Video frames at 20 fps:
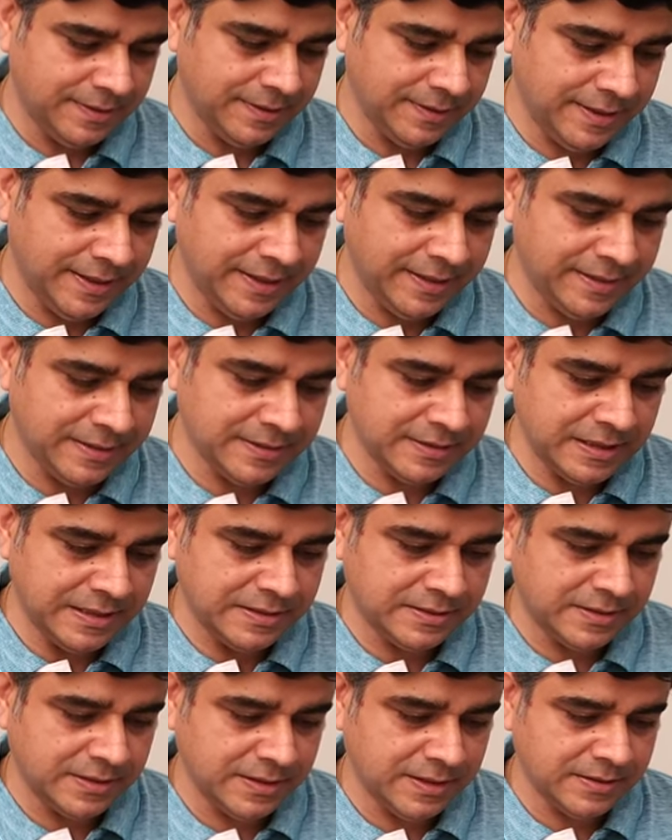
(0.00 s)
Kadence
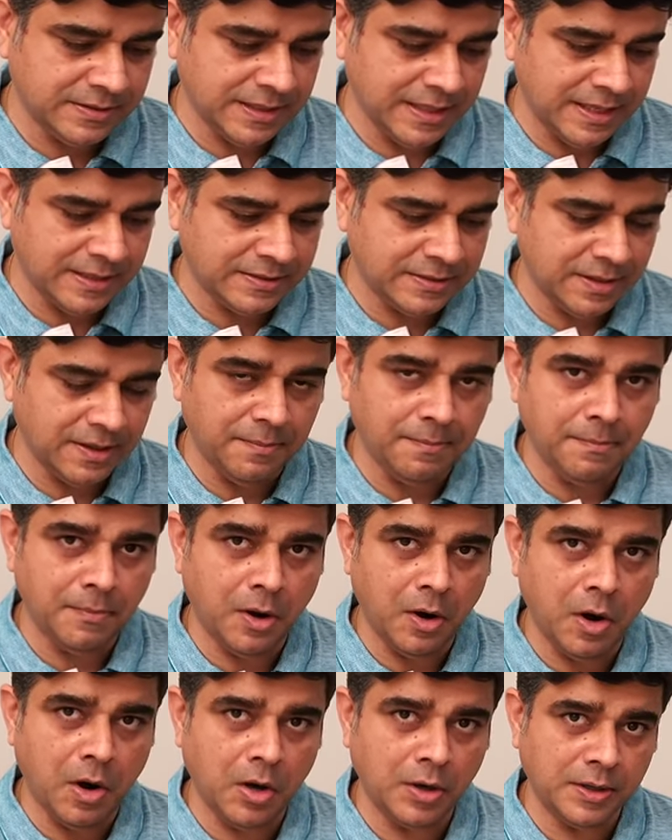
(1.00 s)
listed this as a
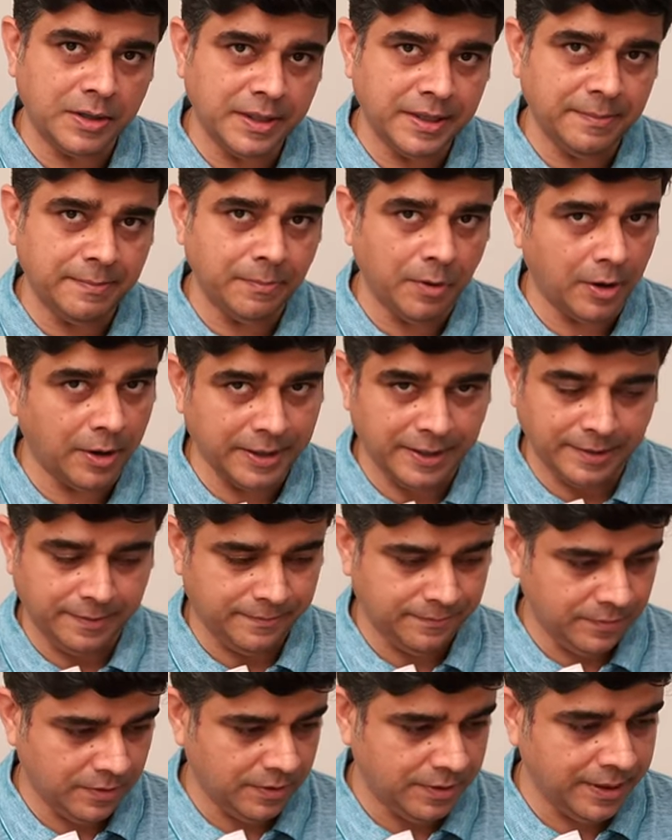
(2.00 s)
mahogany body
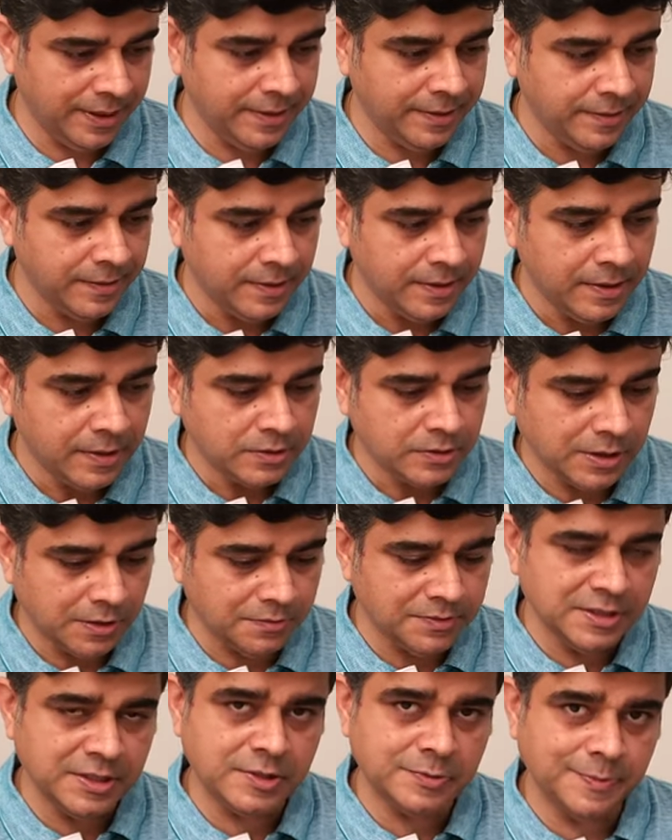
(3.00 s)
all right so I
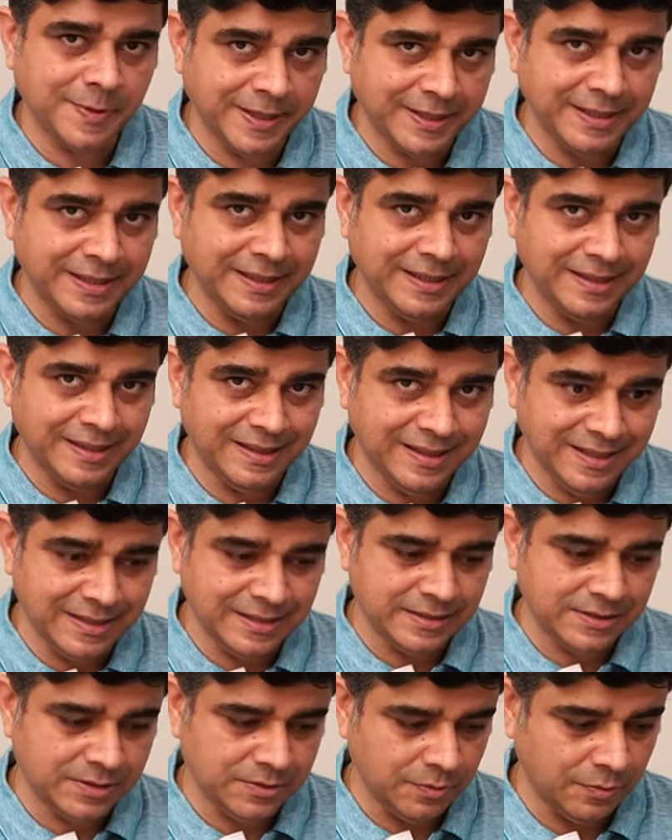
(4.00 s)
was expecting
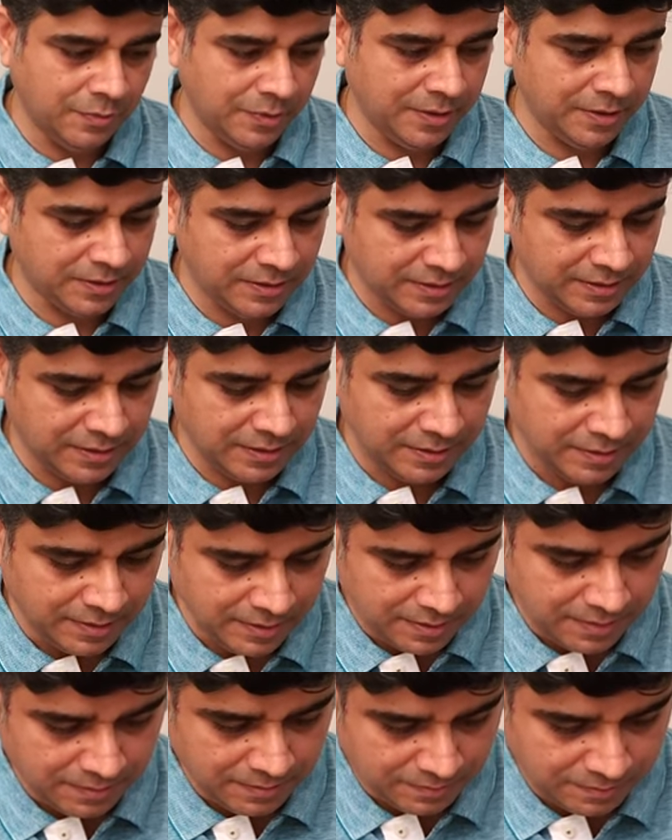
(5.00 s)
this with the
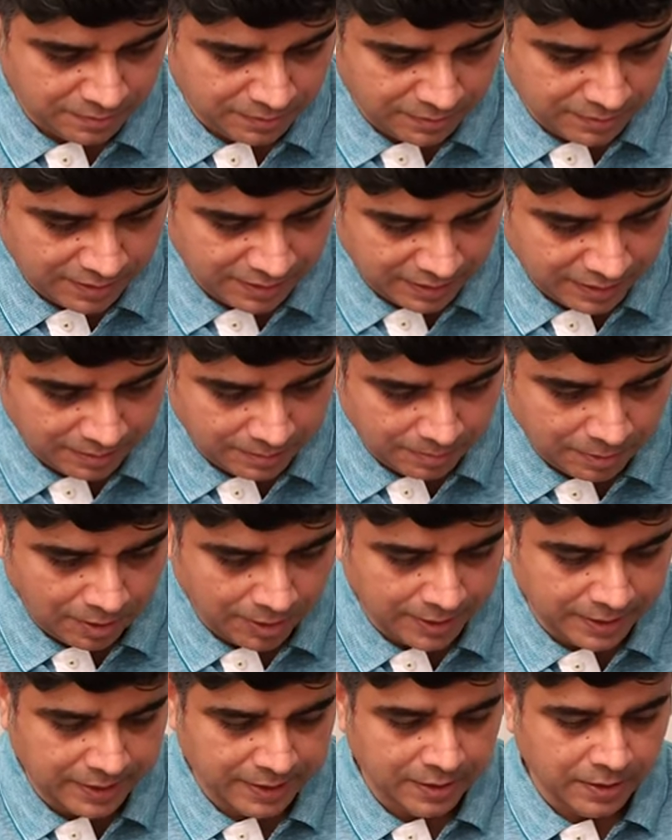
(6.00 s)
thicker
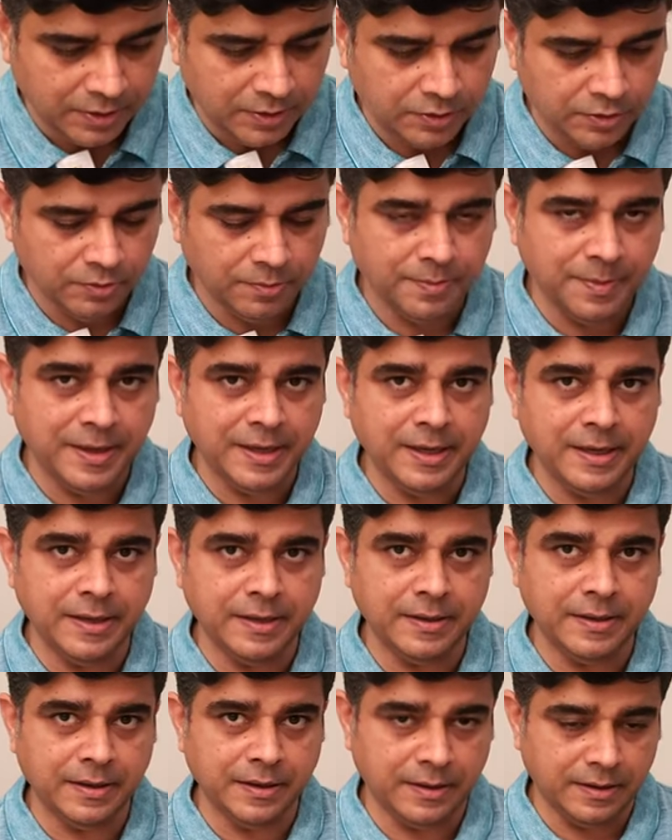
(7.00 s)
body to be
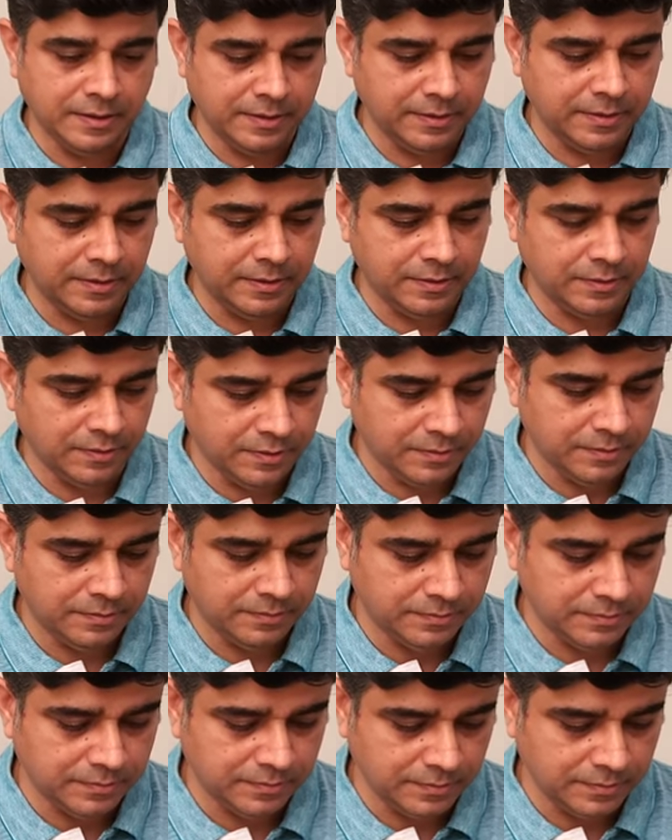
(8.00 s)
uh, you know